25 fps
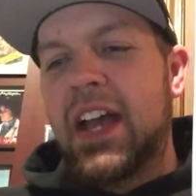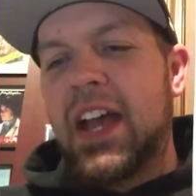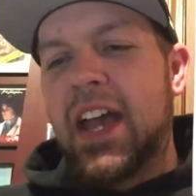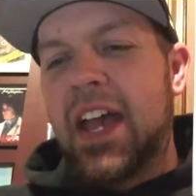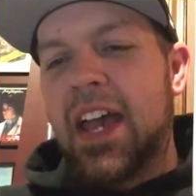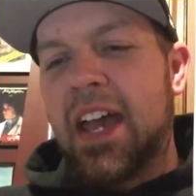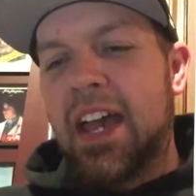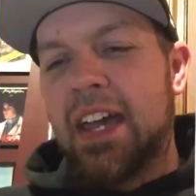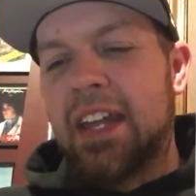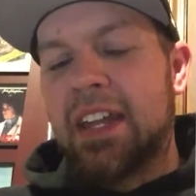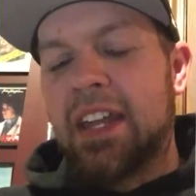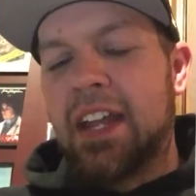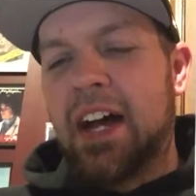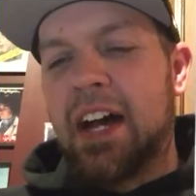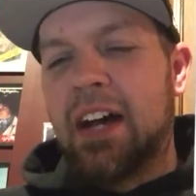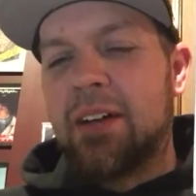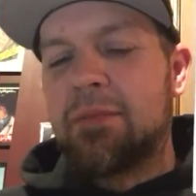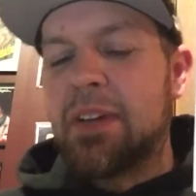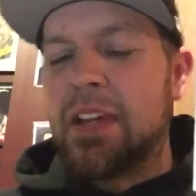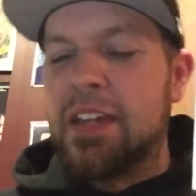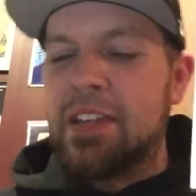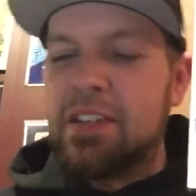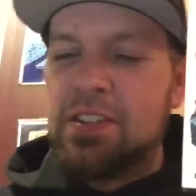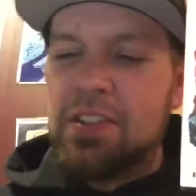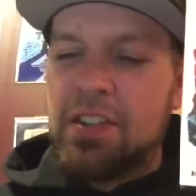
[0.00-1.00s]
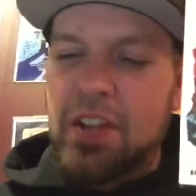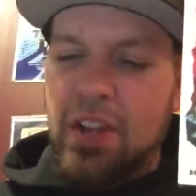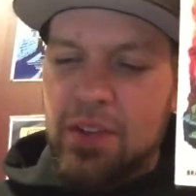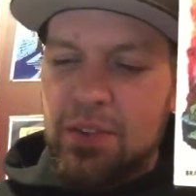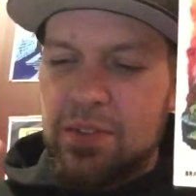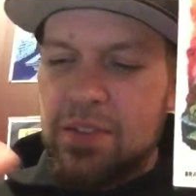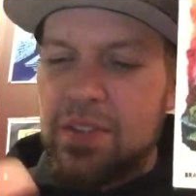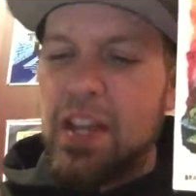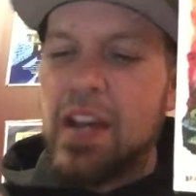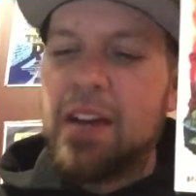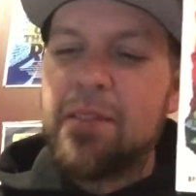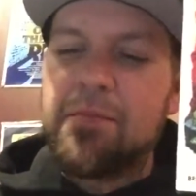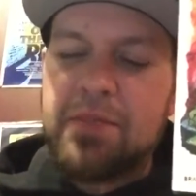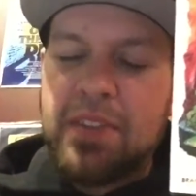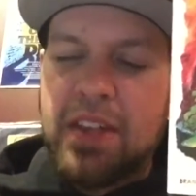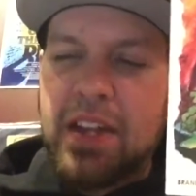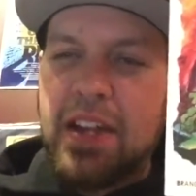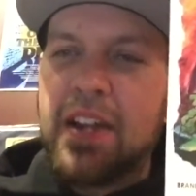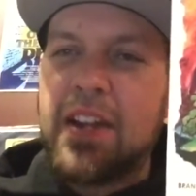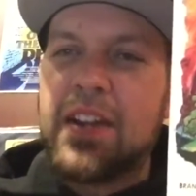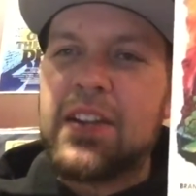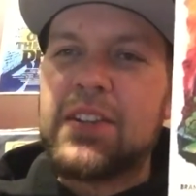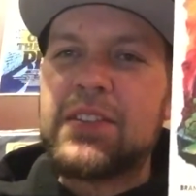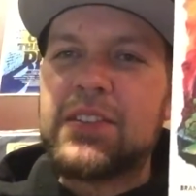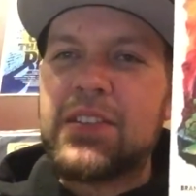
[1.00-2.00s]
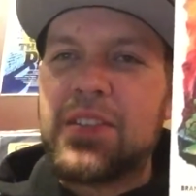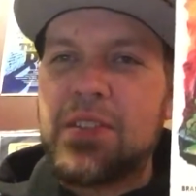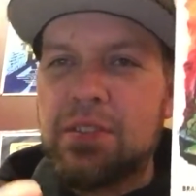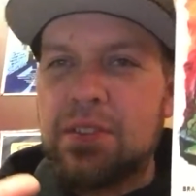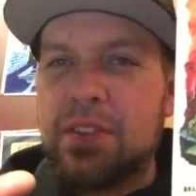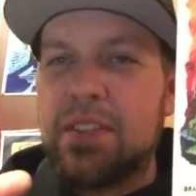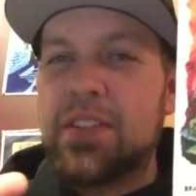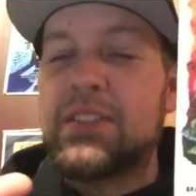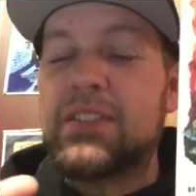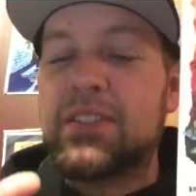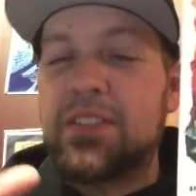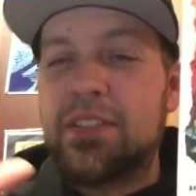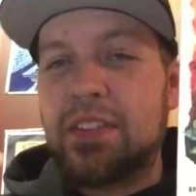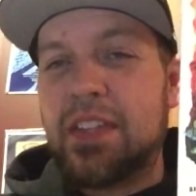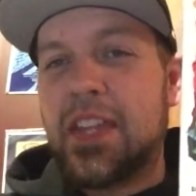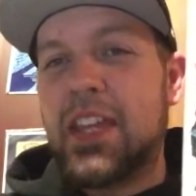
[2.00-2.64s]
And he shows up there to...